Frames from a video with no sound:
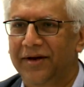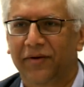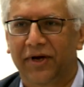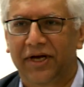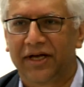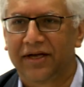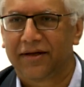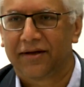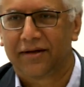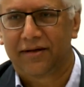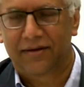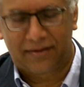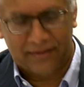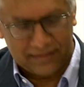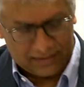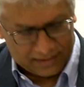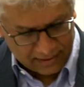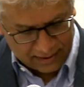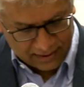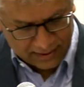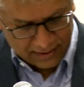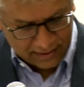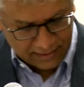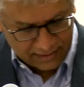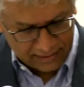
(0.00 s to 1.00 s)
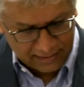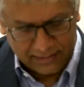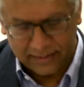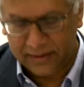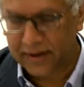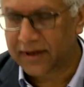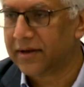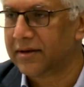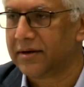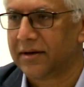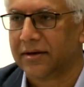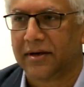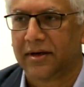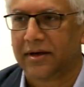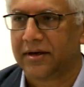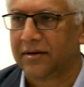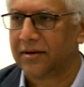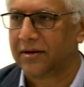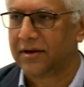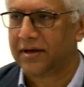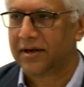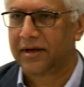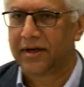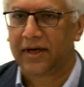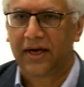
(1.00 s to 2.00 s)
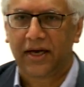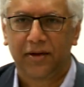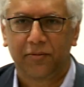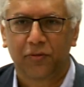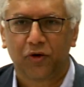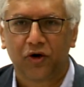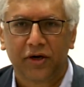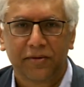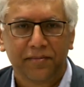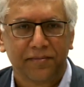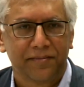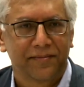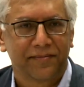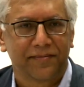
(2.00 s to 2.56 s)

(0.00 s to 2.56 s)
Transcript: anyway, uh, any more?